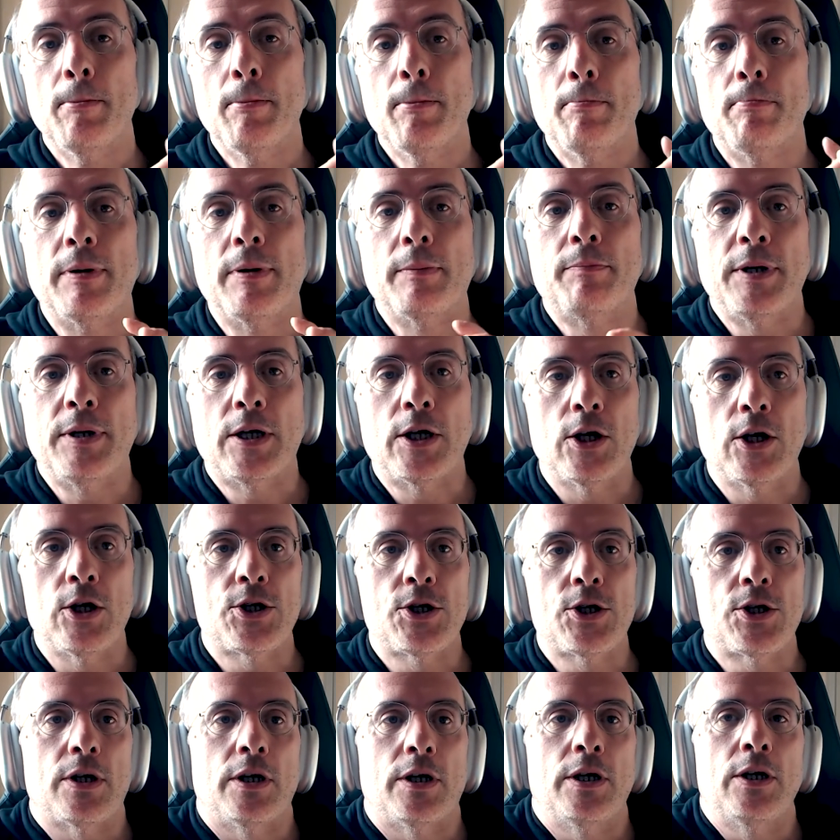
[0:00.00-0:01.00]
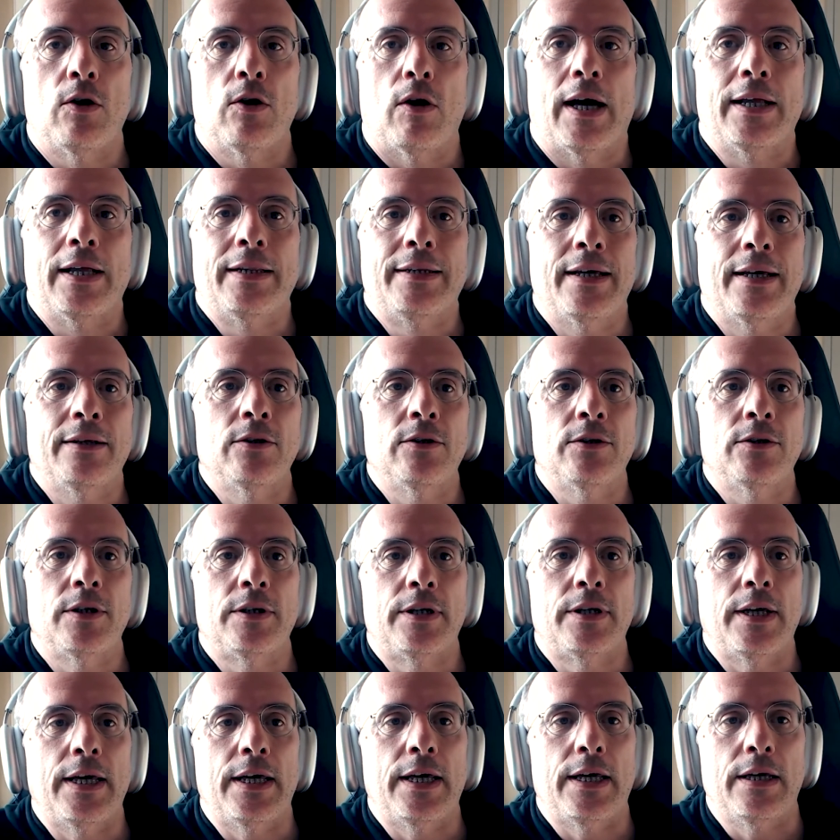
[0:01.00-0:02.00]
but because at the end of the
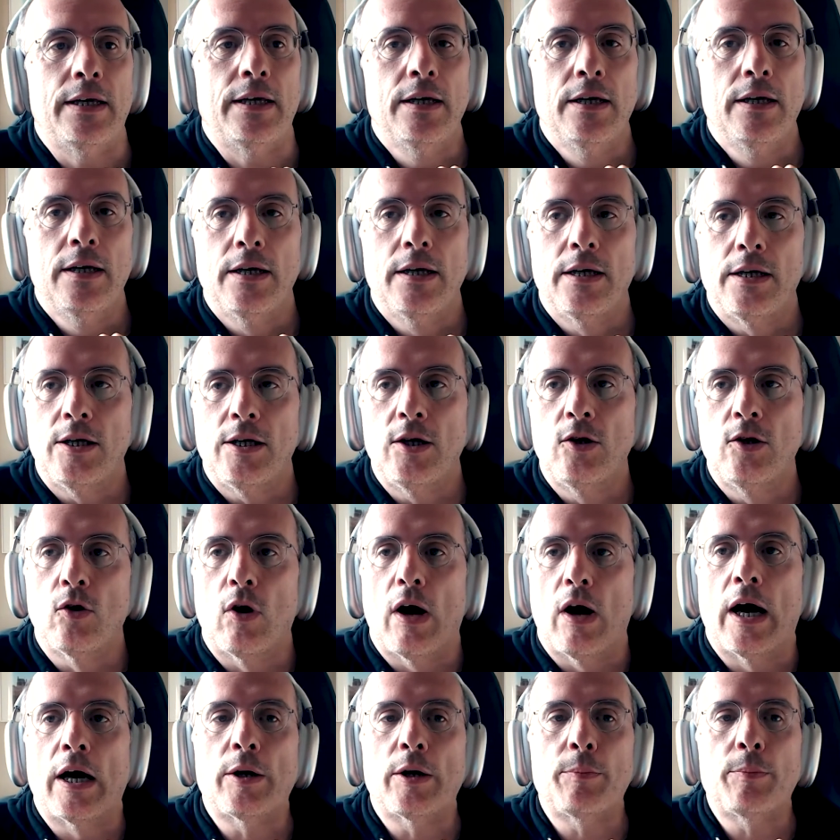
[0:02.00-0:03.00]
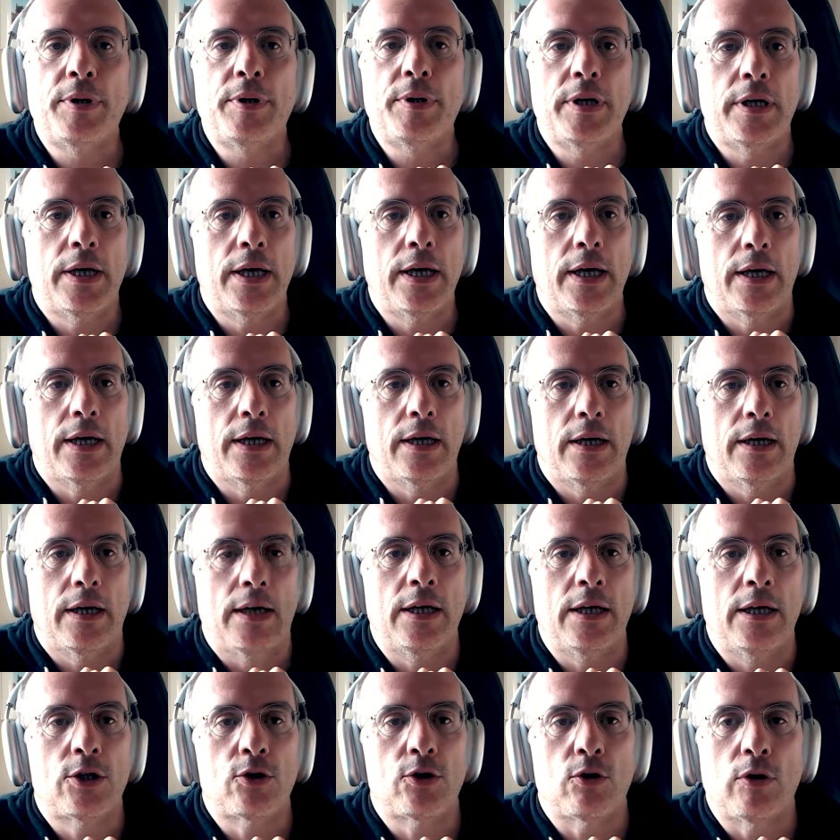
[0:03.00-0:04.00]
day, RPA,
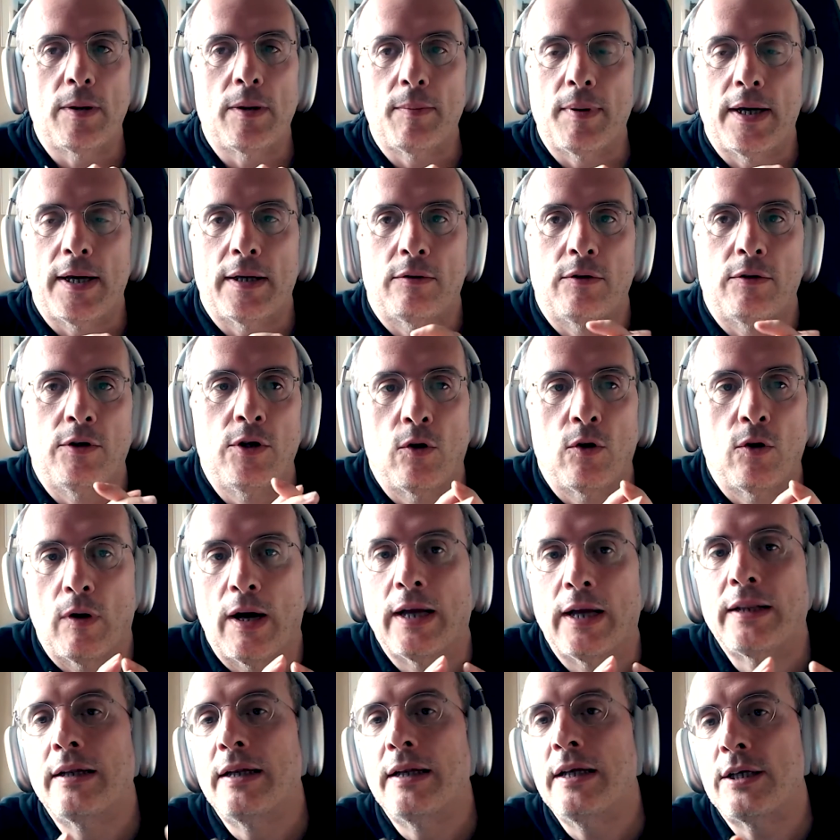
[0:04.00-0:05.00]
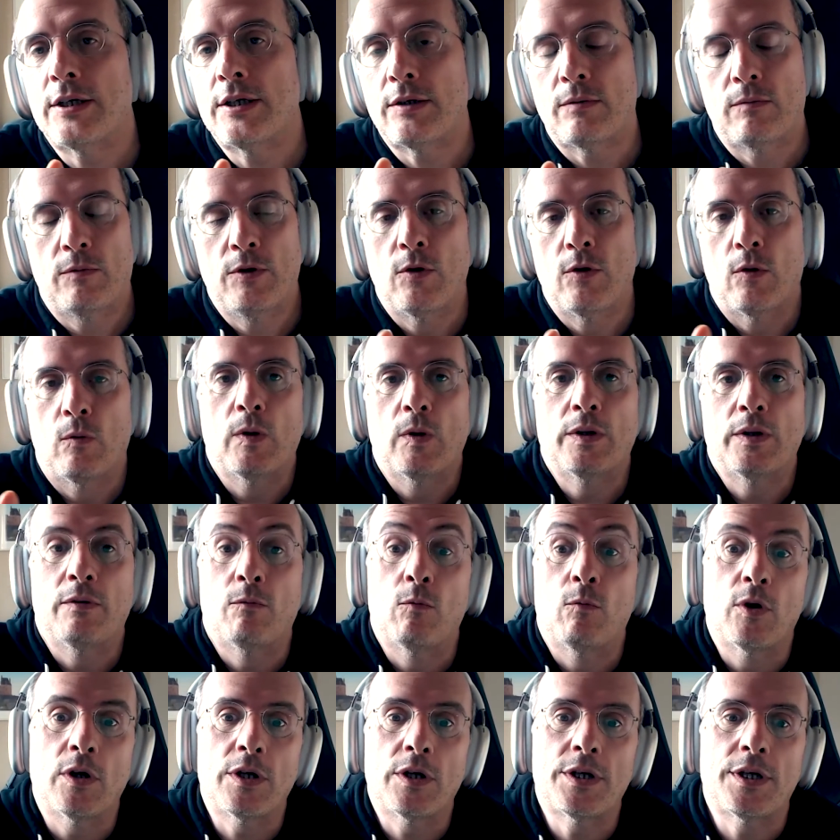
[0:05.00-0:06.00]
it's all about, at least, what the
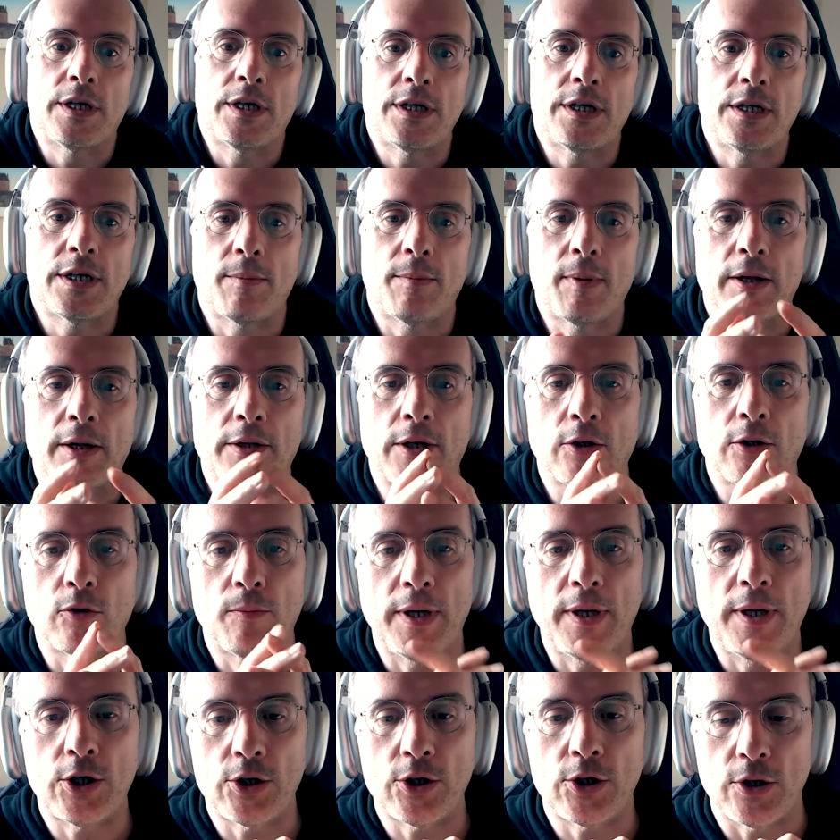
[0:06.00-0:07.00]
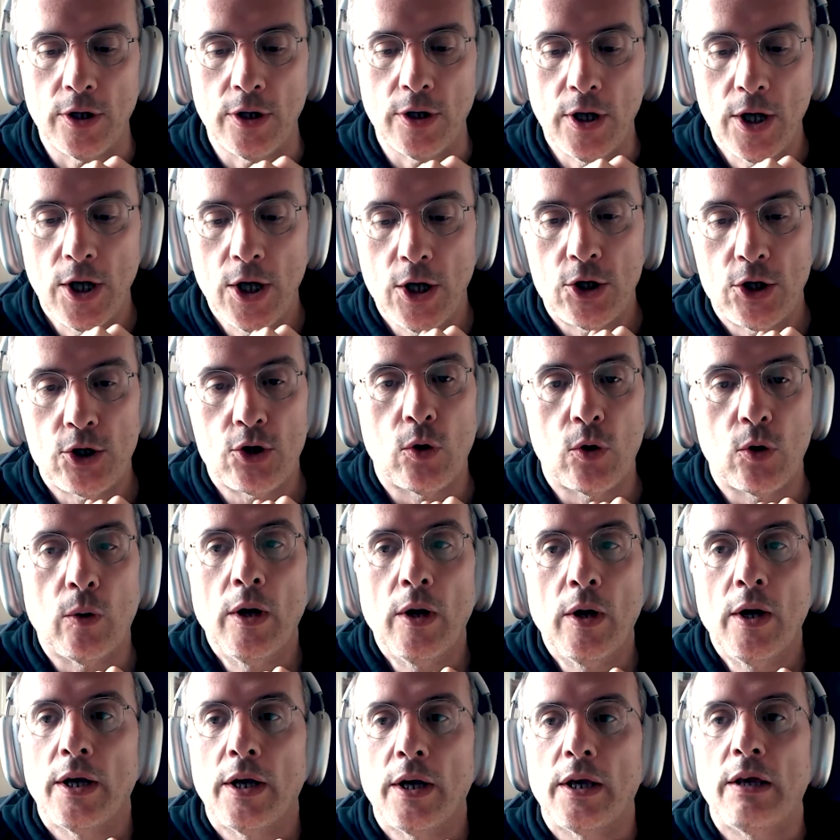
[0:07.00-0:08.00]
word says, is about automation.
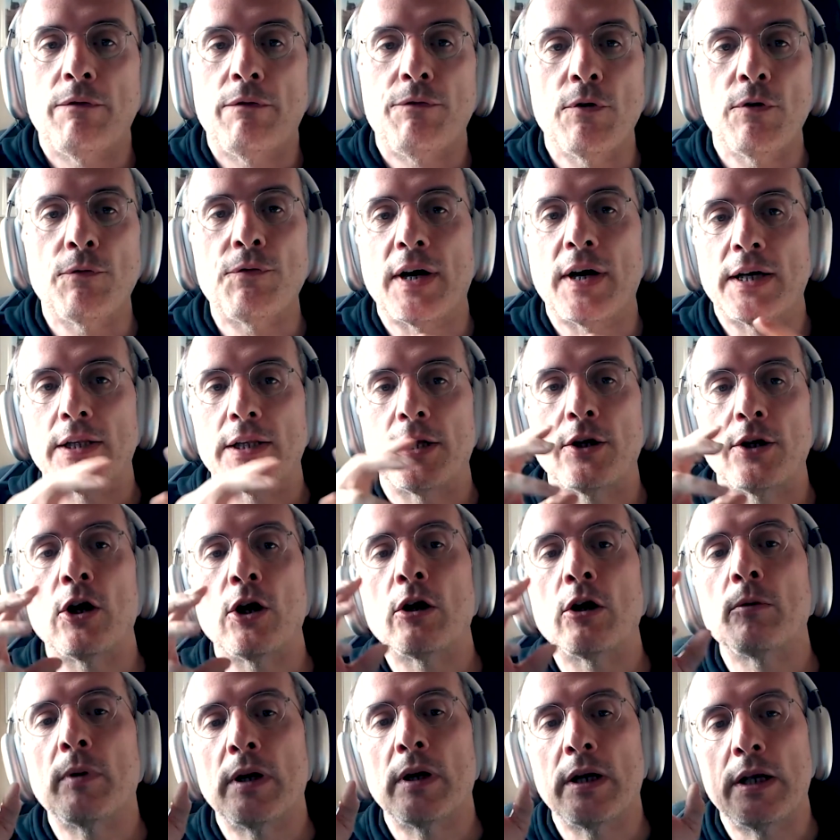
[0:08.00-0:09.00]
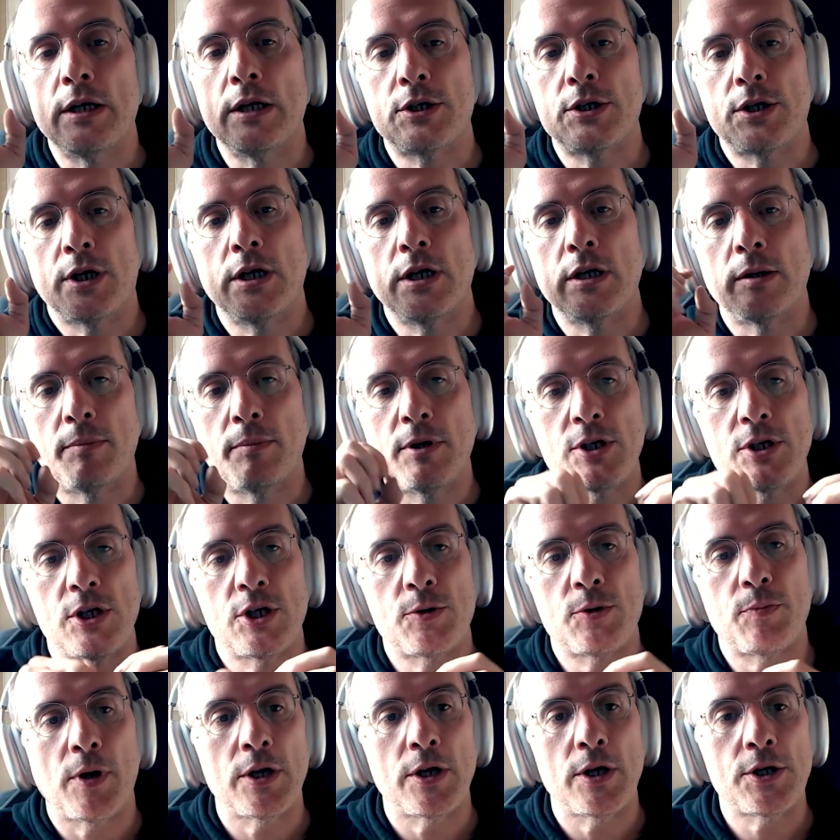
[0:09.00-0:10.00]
So if you find anomalies in a
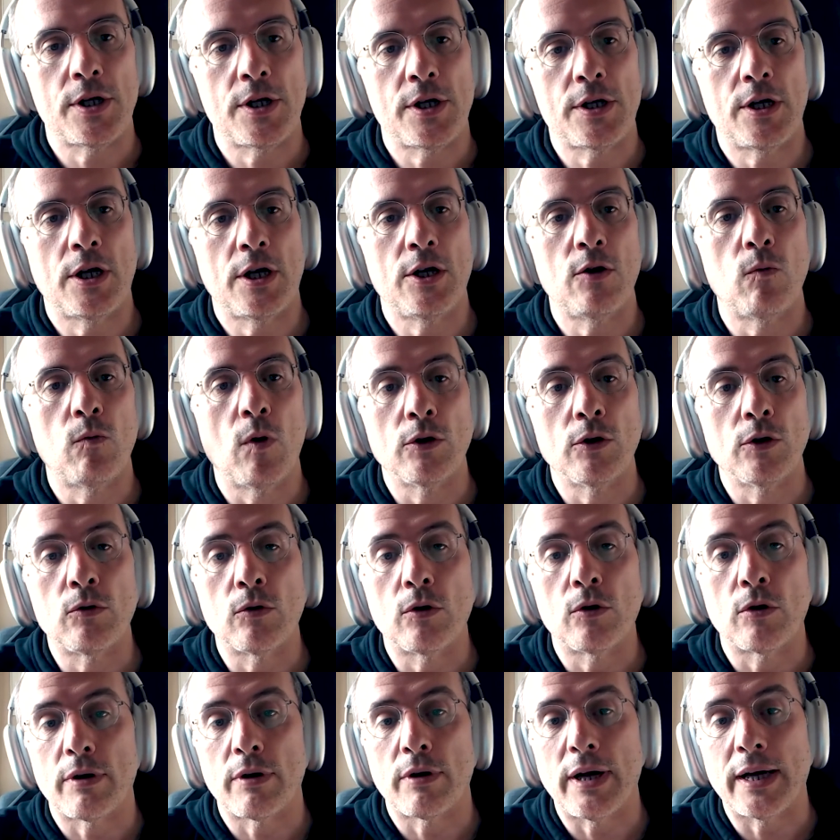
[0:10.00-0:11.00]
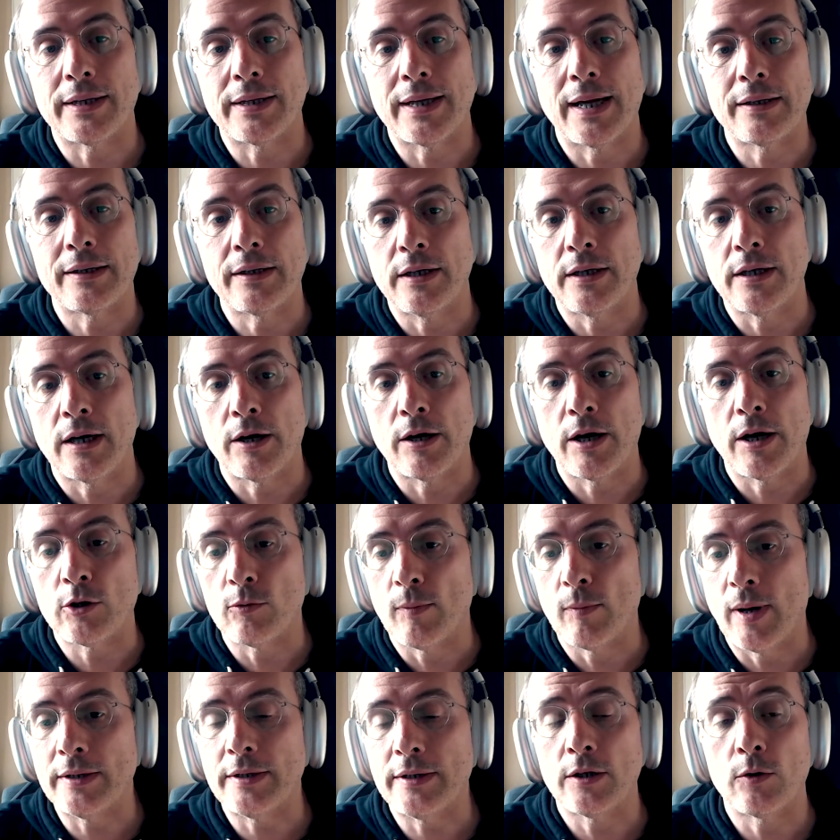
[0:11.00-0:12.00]
business process and you want to correct that in an
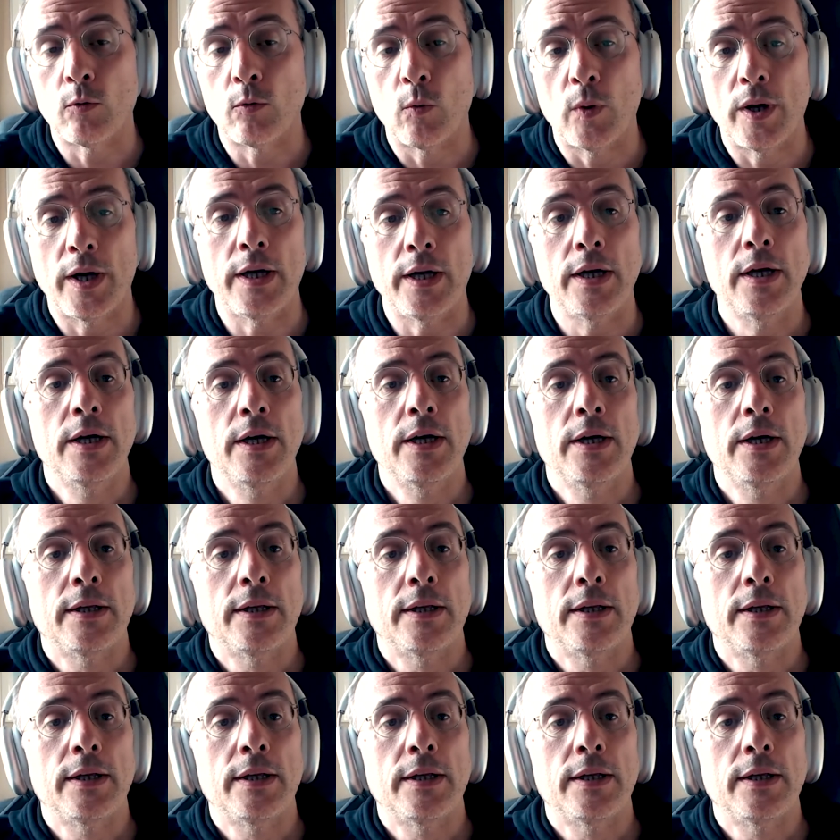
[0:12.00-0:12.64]
automatic way,